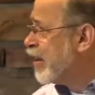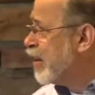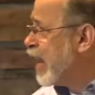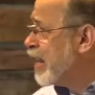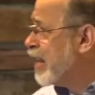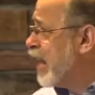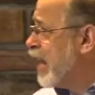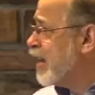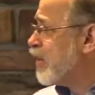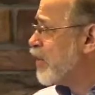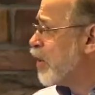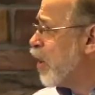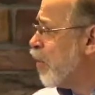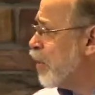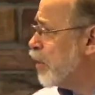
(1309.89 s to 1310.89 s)
and, and is
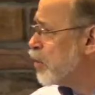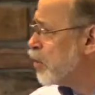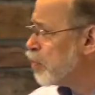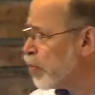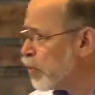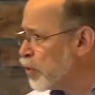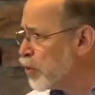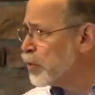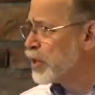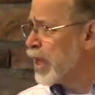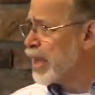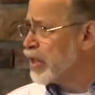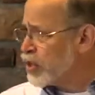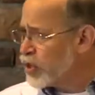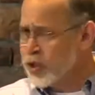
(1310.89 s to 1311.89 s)
going to produce
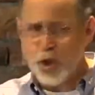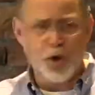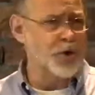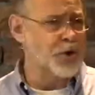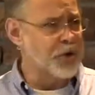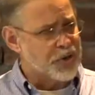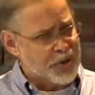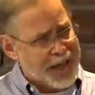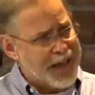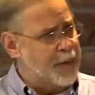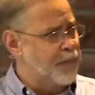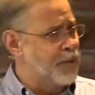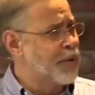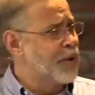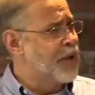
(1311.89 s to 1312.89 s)
a certain
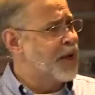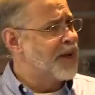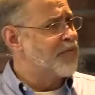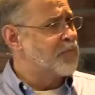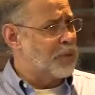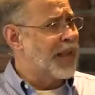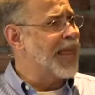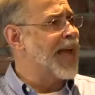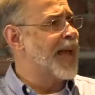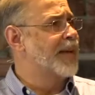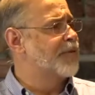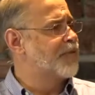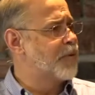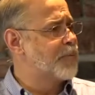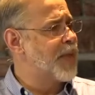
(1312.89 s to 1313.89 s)
type of
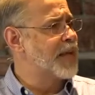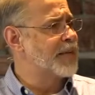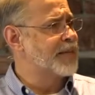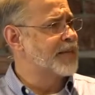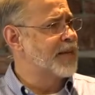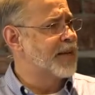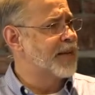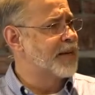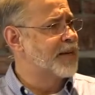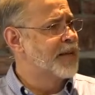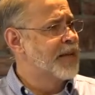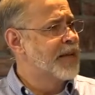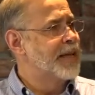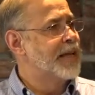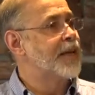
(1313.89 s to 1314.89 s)
plant from that seed,
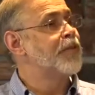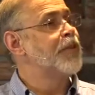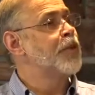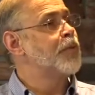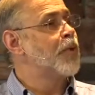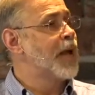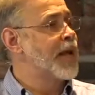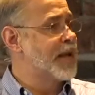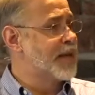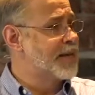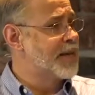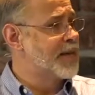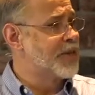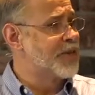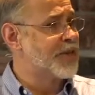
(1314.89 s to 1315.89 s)
given the right
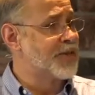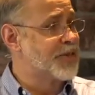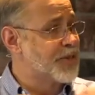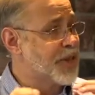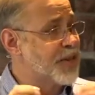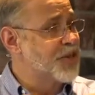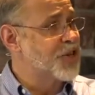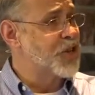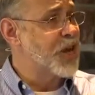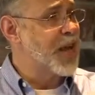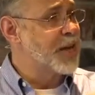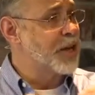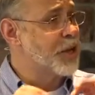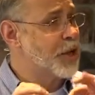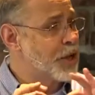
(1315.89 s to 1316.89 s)
conditions
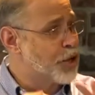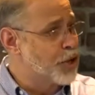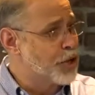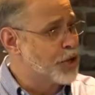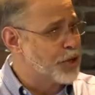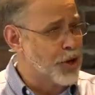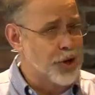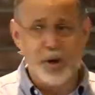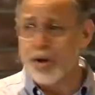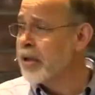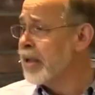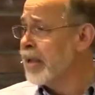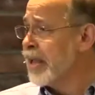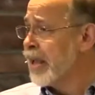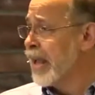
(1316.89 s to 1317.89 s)
sunshine, good dirt,
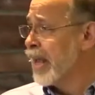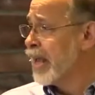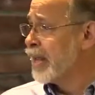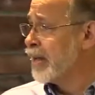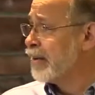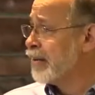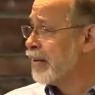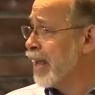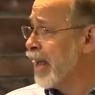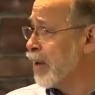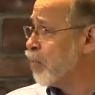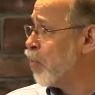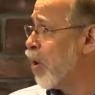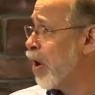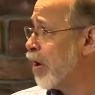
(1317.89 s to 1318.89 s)
and,
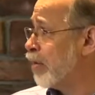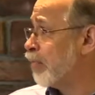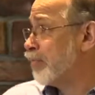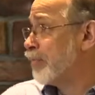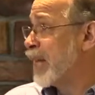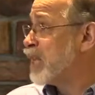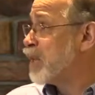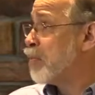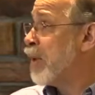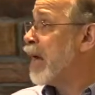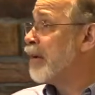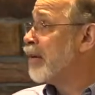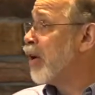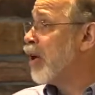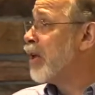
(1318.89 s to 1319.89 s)
and water. That's
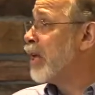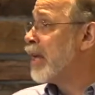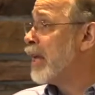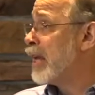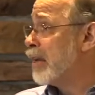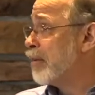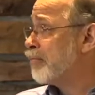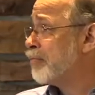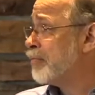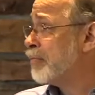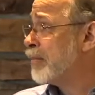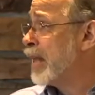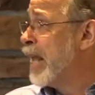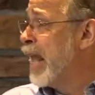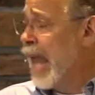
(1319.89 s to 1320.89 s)
about all you need.
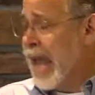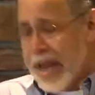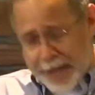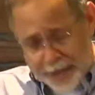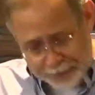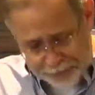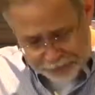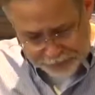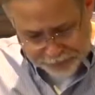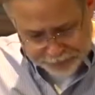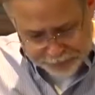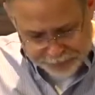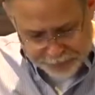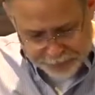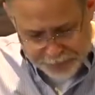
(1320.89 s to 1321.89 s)
And,
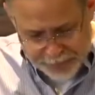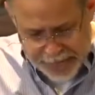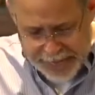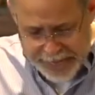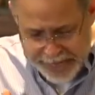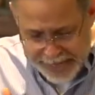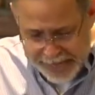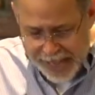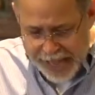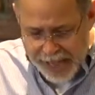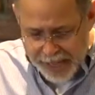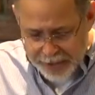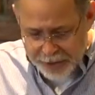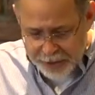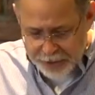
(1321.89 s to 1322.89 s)
and
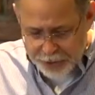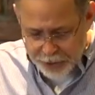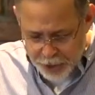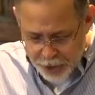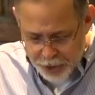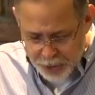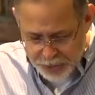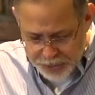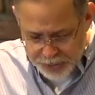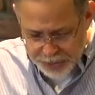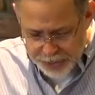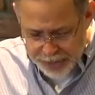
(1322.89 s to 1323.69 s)
God knows